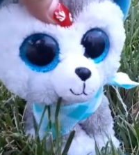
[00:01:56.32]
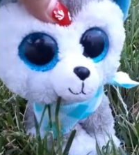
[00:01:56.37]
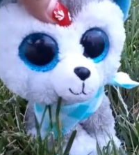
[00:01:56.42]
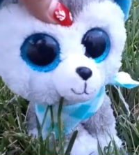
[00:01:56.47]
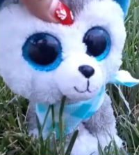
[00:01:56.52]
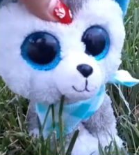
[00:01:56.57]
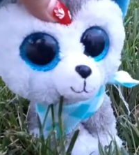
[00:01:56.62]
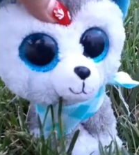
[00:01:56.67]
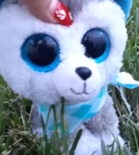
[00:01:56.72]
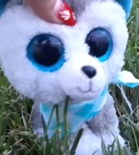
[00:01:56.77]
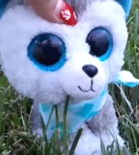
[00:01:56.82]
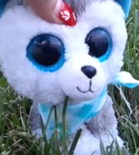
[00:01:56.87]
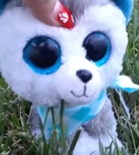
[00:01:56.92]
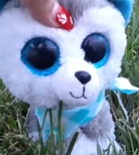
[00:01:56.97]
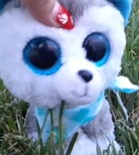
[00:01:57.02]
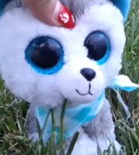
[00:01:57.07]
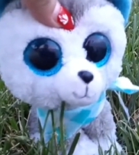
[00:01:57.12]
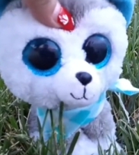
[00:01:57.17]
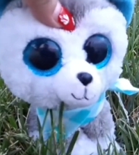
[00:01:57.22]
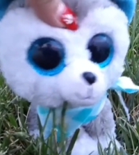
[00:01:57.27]
You're
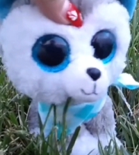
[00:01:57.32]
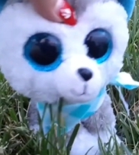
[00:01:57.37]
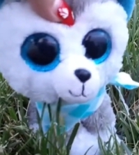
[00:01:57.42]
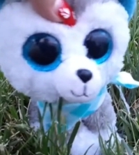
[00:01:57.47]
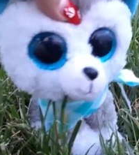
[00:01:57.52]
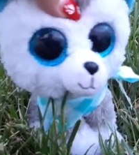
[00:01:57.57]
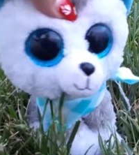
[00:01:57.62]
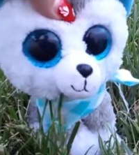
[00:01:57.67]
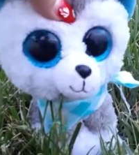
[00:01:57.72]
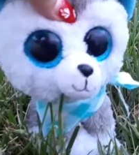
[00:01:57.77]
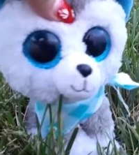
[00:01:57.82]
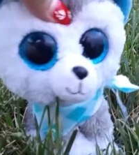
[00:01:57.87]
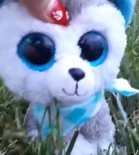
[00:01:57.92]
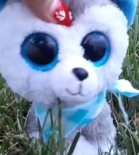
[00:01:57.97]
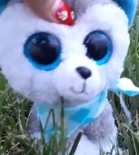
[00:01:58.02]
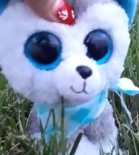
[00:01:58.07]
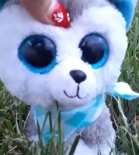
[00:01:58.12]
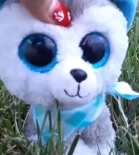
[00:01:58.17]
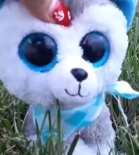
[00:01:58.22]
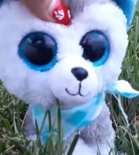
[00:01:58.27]
being like a super jerk
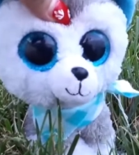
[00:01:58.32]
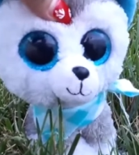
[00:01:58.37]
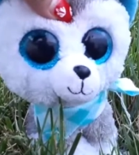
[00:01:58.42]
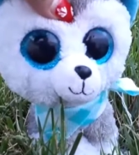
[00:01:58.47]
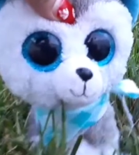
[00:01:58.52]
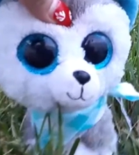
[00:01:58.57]
right now.